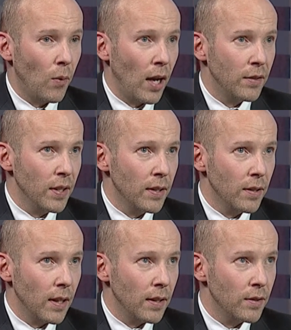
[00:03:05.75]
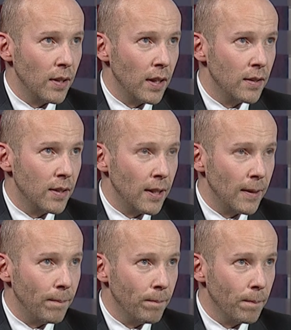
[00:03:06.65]
Well, I think it's
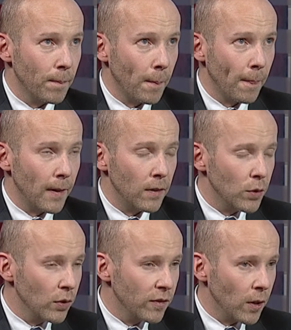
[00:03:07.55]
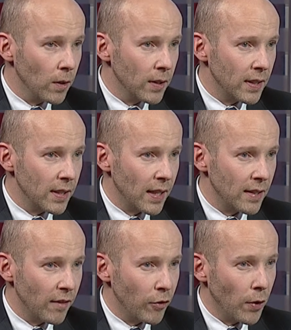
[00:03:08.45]
twofold in the
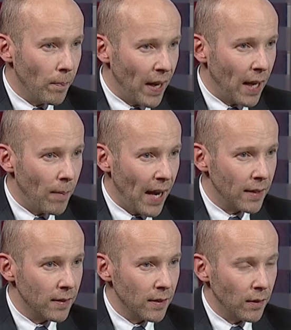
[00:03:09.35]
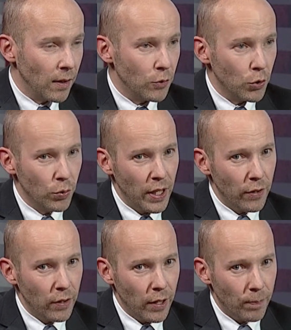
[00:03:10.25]
sense that for the bigger banks, to
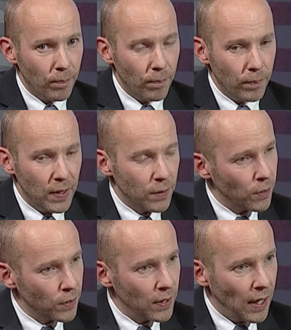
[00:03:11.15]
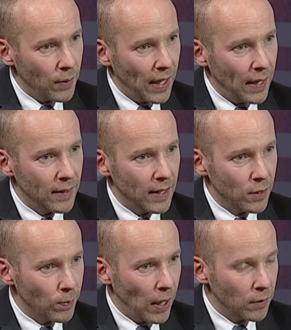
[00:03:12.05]
the earlier discussion that we had,
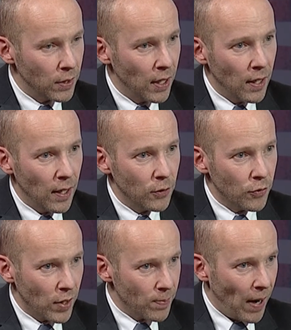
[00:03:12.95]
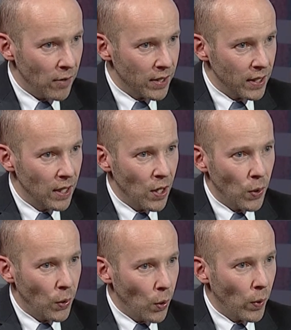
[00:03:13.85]
it's about transparency,
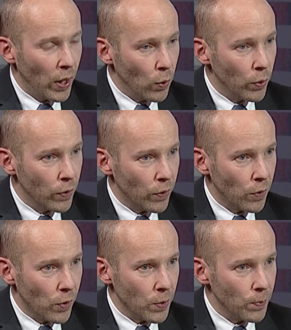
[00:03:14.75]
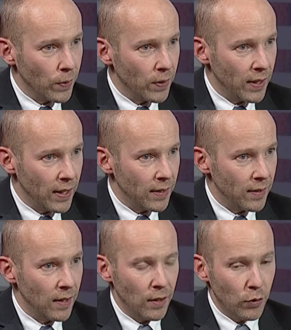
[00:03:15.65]
knowing who your correspondent is.